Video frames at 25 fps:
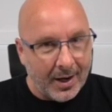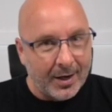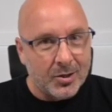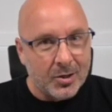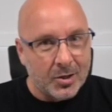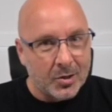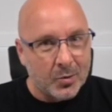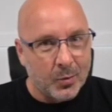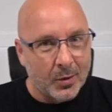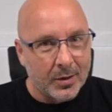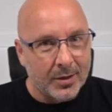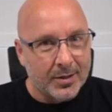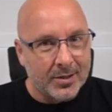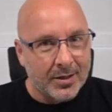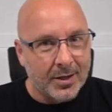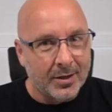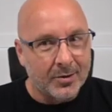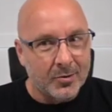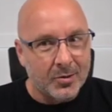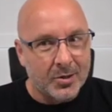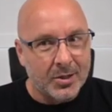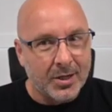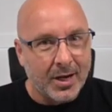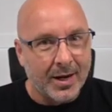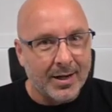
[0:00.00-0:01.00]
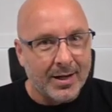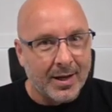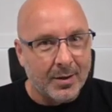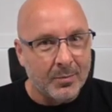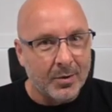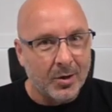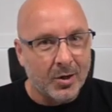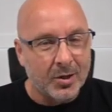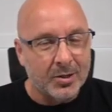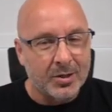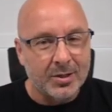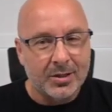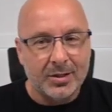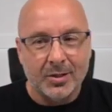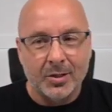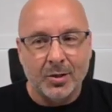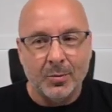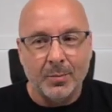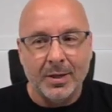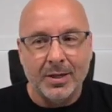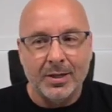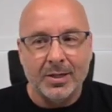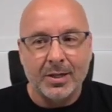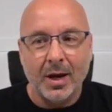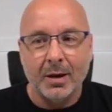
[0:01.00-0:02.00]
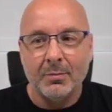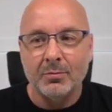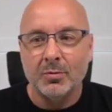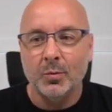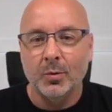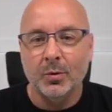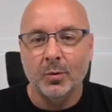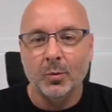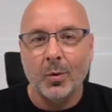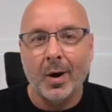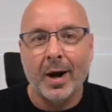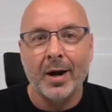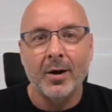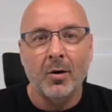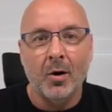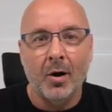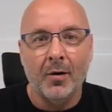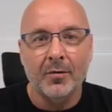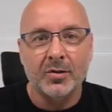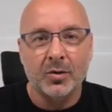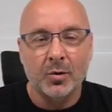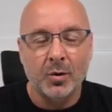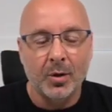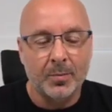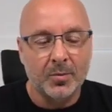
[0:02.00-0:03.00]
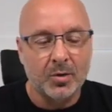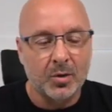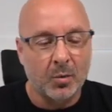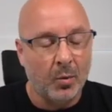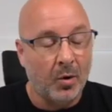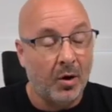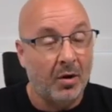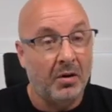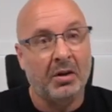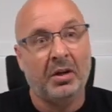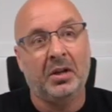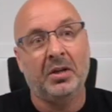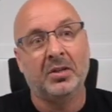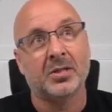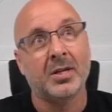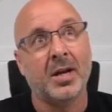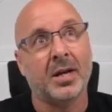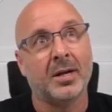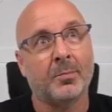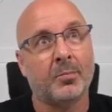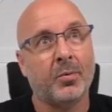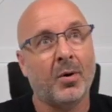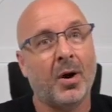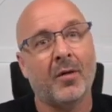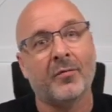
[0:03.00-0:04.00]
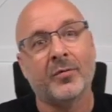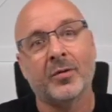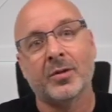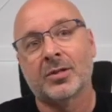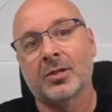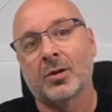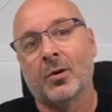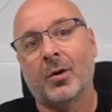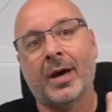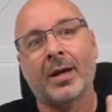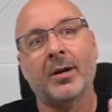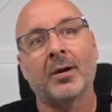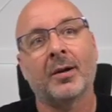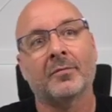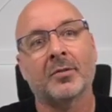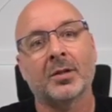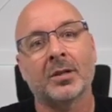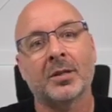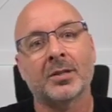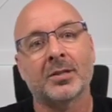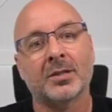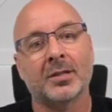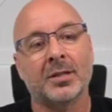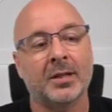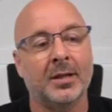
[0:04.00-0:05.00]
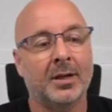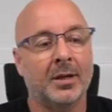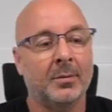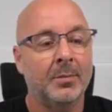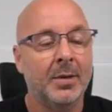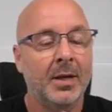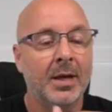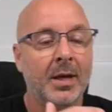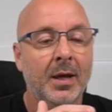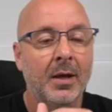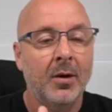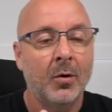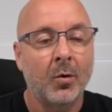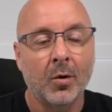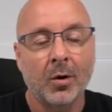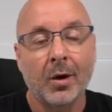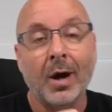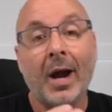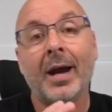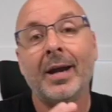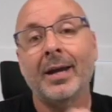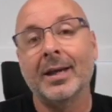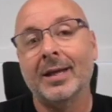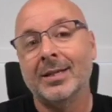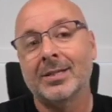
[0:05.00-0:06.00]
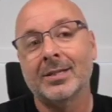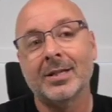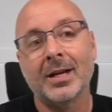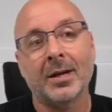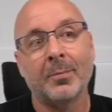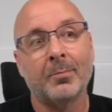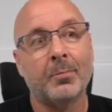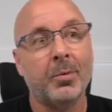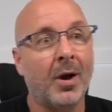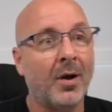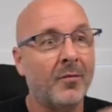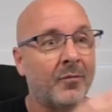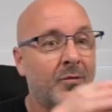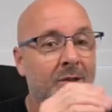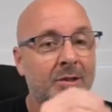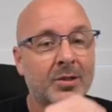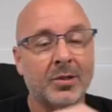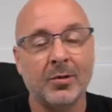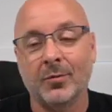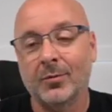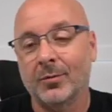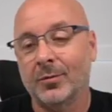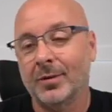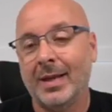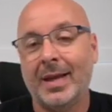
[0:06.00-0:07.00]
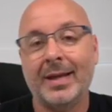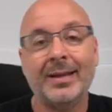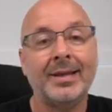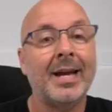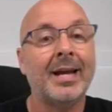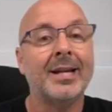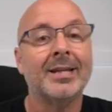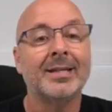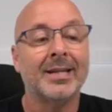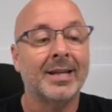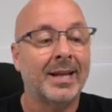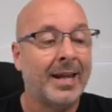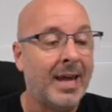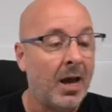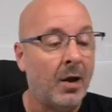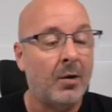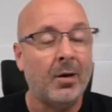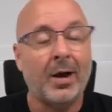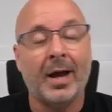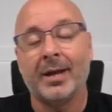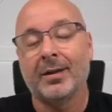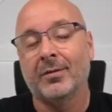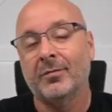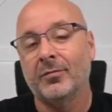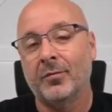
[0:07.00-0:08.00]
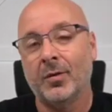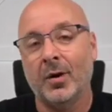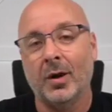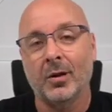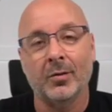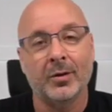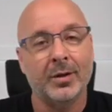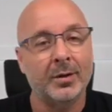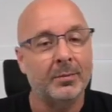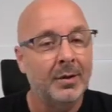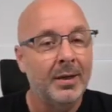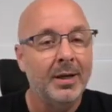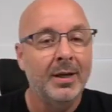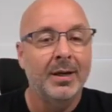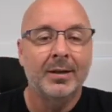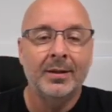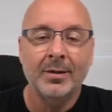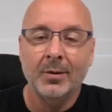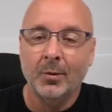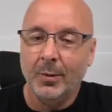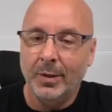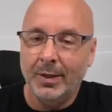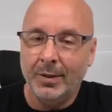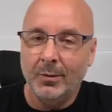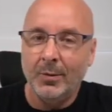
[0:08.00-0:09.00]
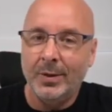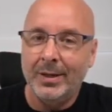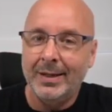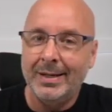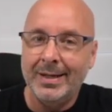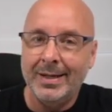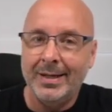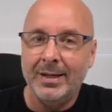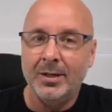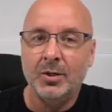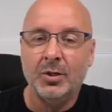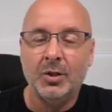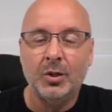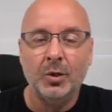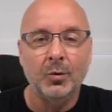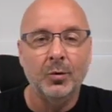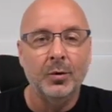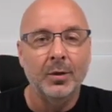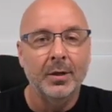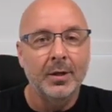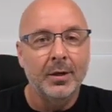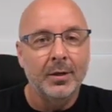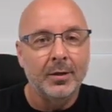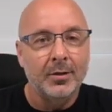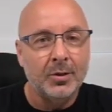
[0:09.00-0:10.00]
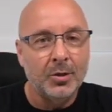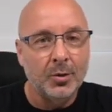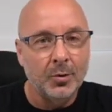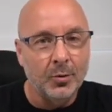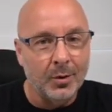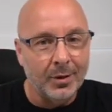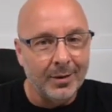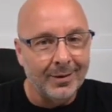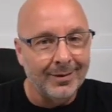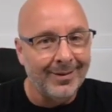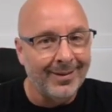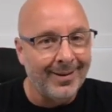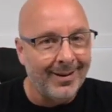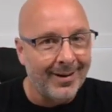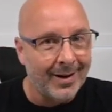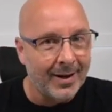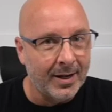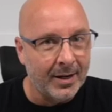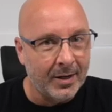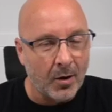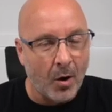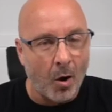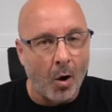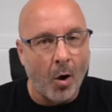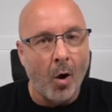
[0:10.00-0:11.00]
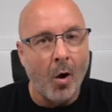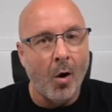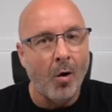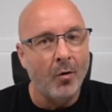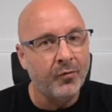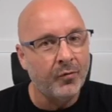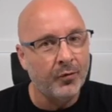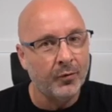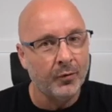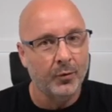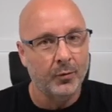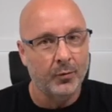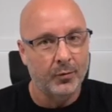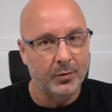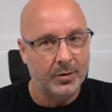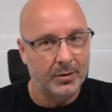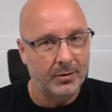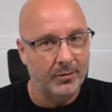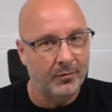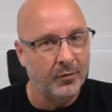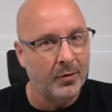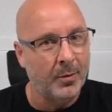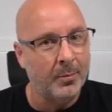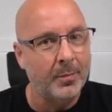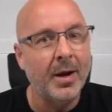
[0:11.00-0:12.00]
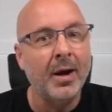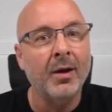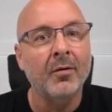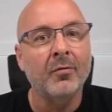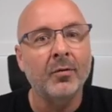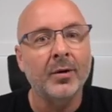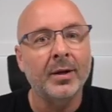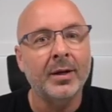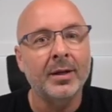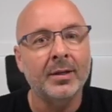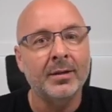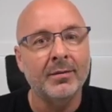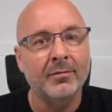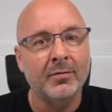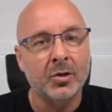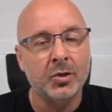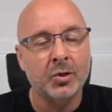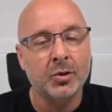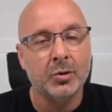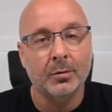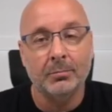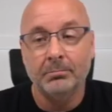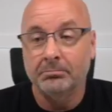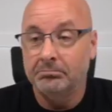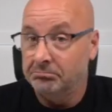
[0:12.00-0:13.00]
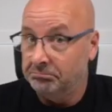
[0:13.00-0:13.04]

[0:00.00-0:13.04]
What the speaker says: just want us to understand that, because too many times we'll write off scripture. Well, he's not a prophet, so I don't have to listen to him. Or he's not a prophet, so that doesn't count. I can follow him. No, we need to align all fruit from every individual.